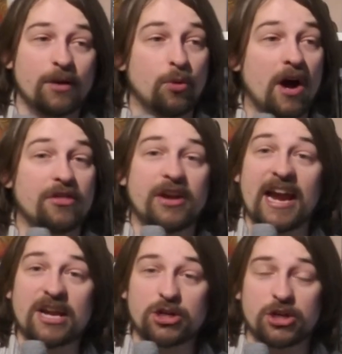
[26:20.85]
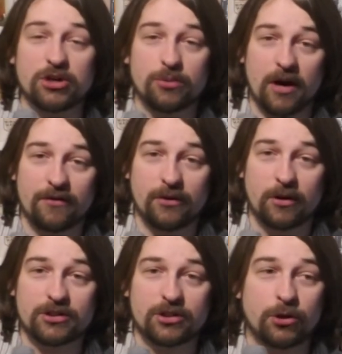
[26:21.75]
a rather ancient
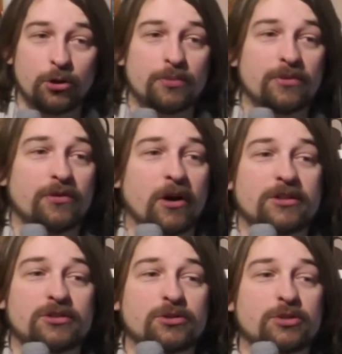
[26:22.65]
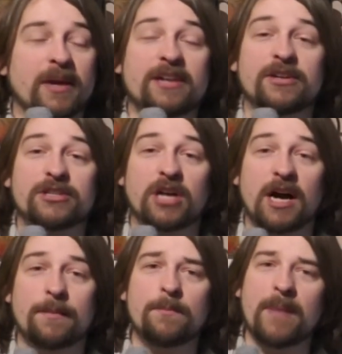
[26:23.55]
Ravnos who prefers to spend her
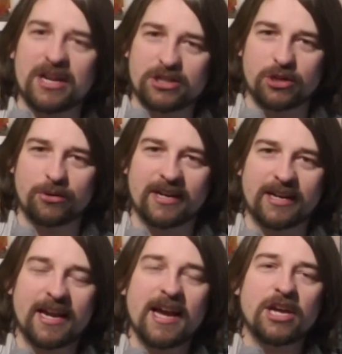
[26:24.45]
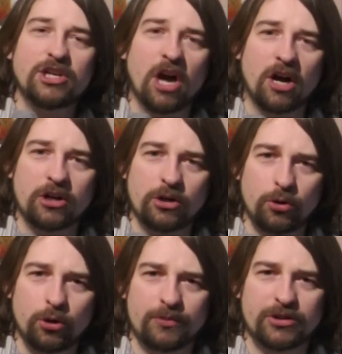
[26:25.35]
time mentoring younger
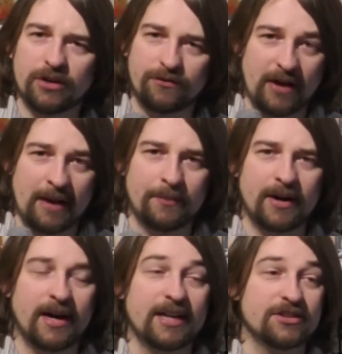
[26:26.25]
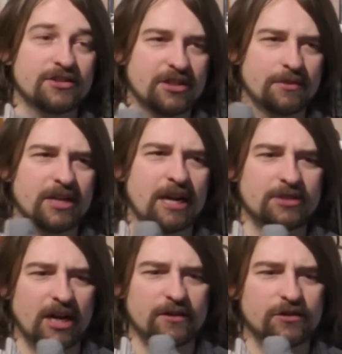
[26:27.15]
groups of vampires and
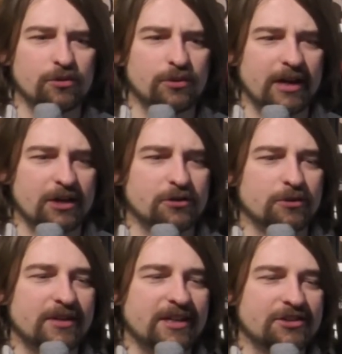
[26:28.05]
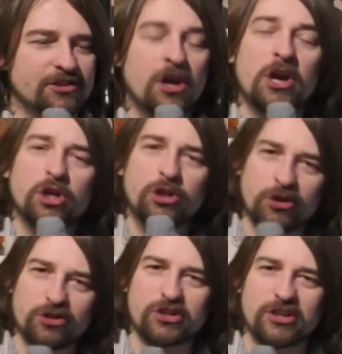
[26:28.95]
sometimes other supernatural beings,
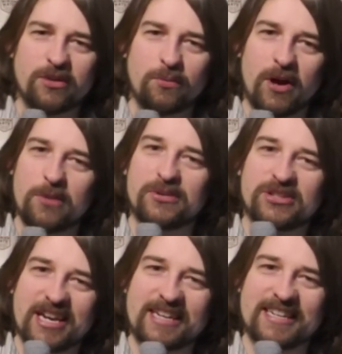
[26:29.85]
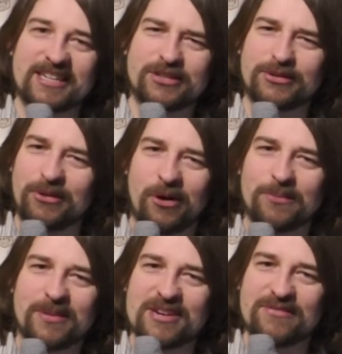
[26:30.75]
usually while pretending to
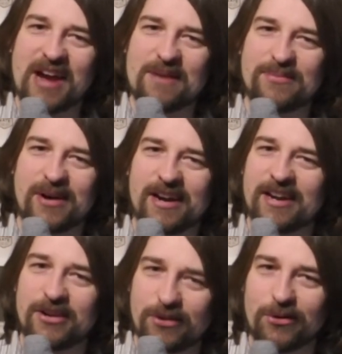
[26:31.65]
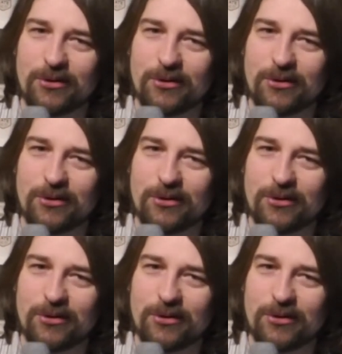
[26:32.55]
not be a vampire at